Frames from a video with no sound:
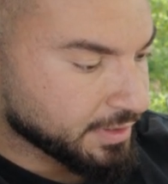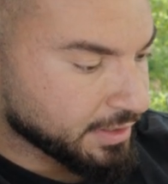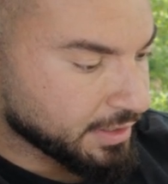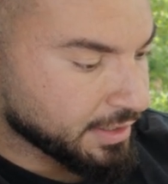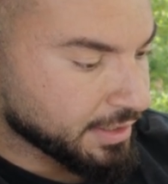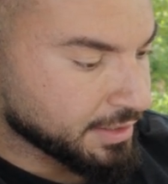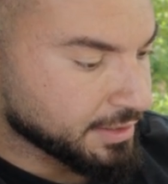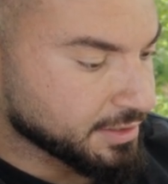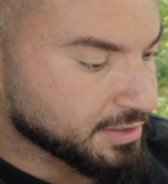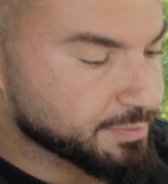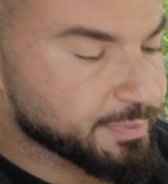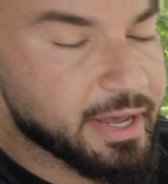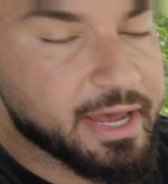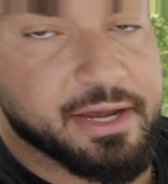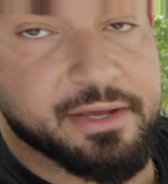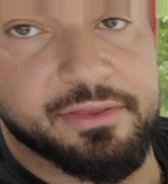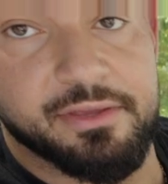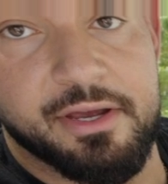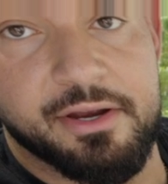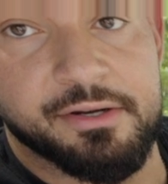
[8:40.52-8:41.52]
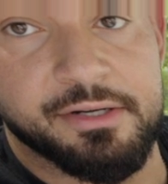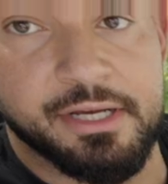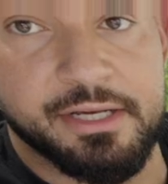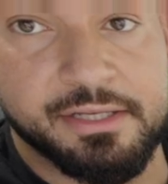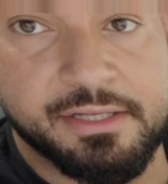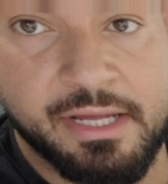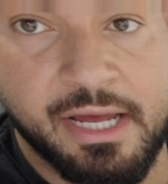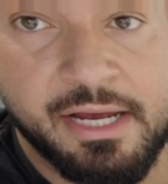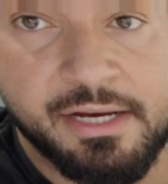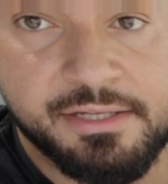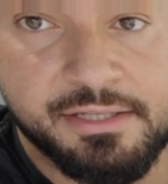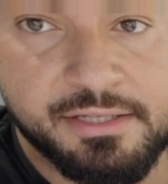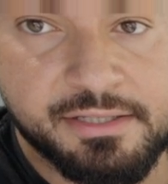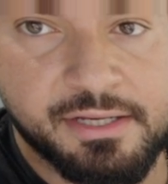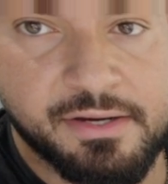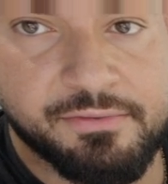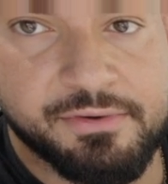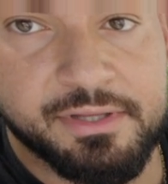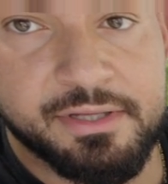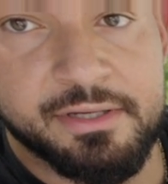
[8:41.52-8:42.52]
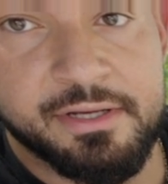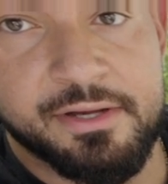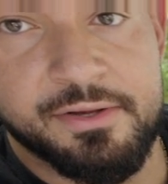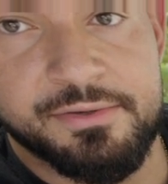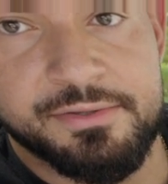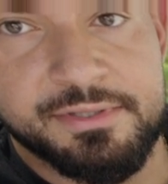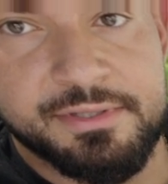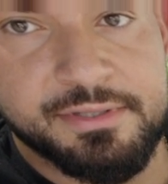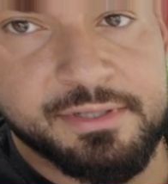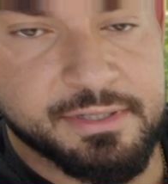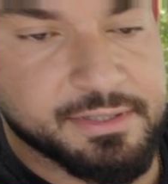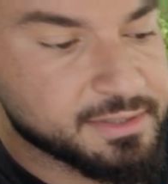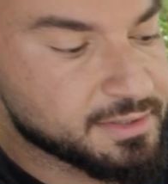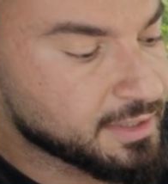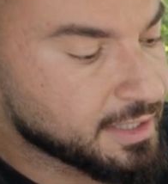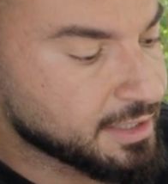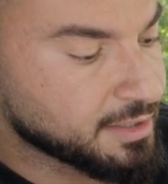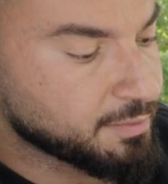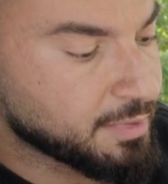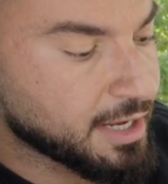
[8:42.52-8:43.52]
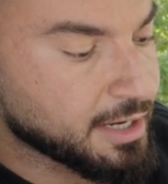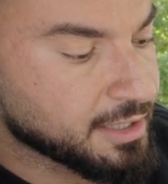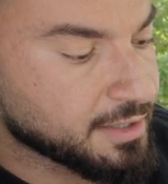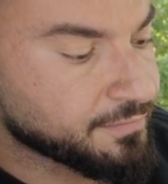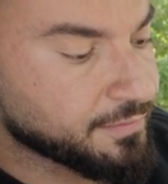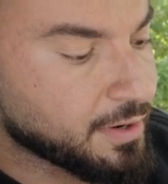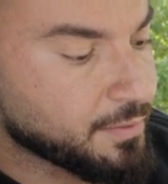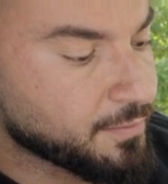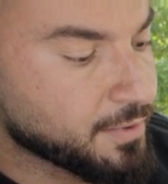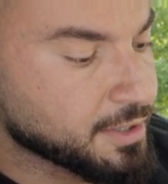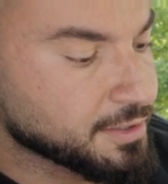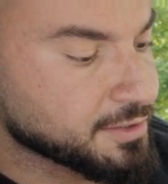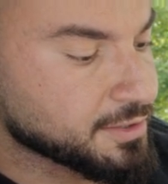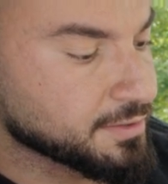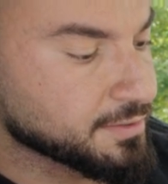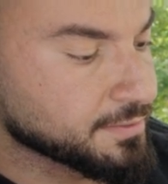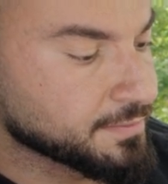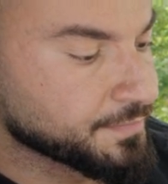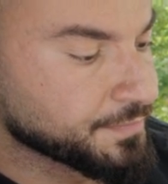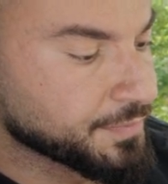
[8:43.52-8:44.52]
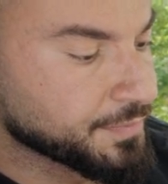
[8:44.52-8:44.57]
it is back there and I can access everything else, slide it back if I want to.